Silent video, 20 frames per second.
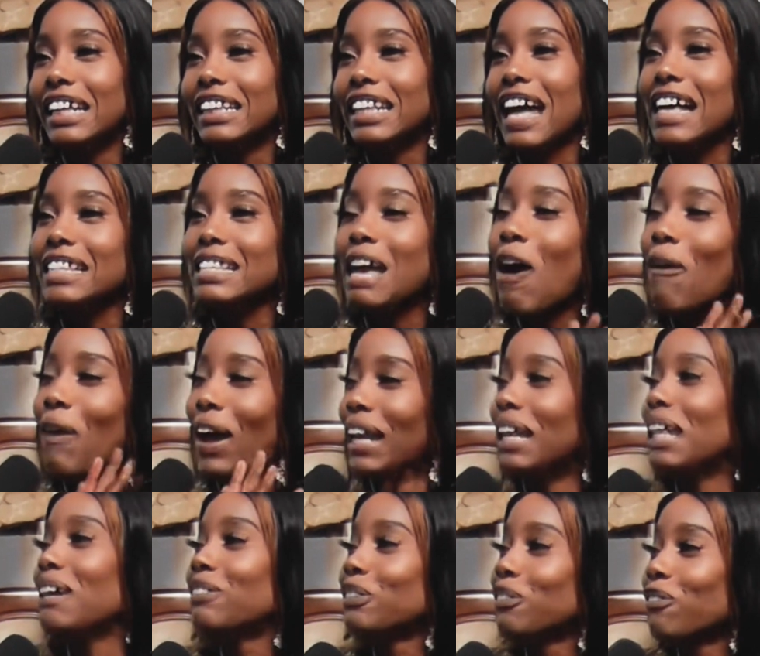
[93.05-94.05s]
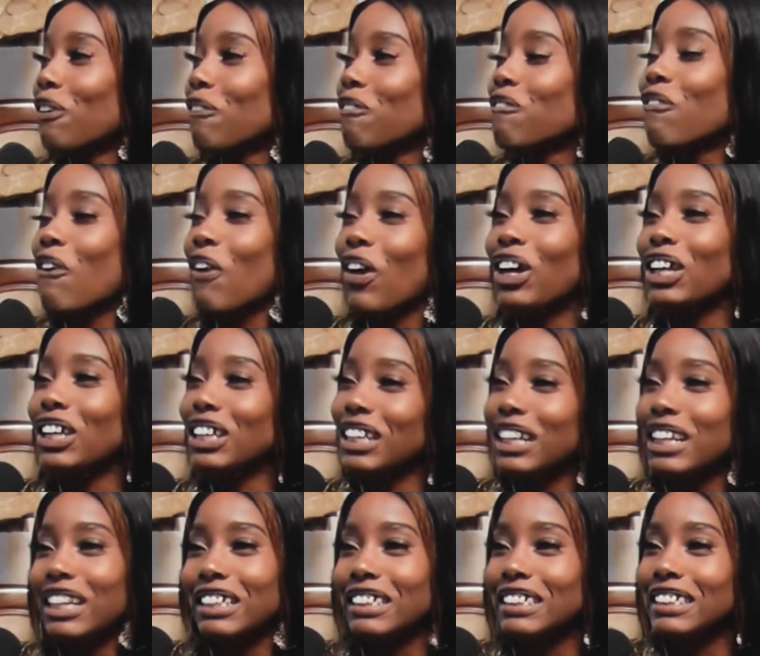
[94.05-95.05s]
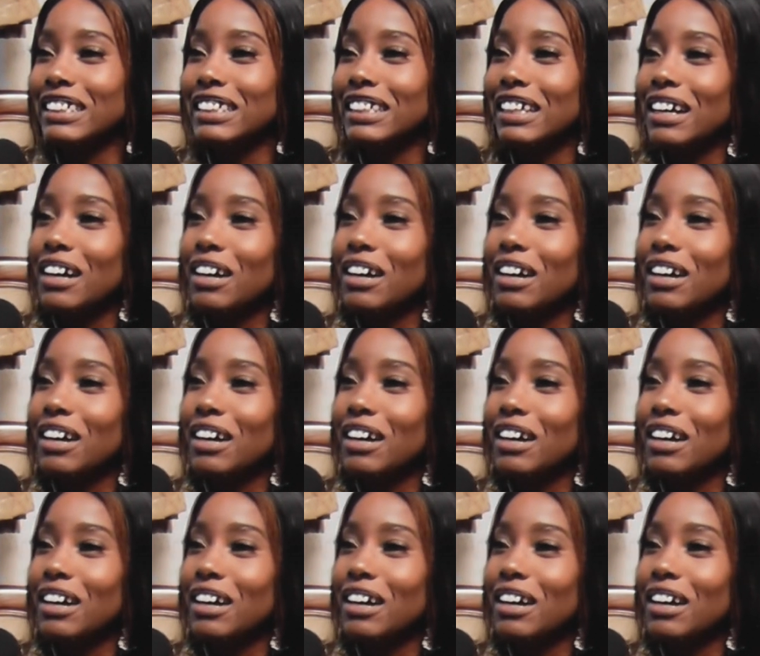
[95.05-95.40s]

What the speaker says: That's how I lived for 4 years.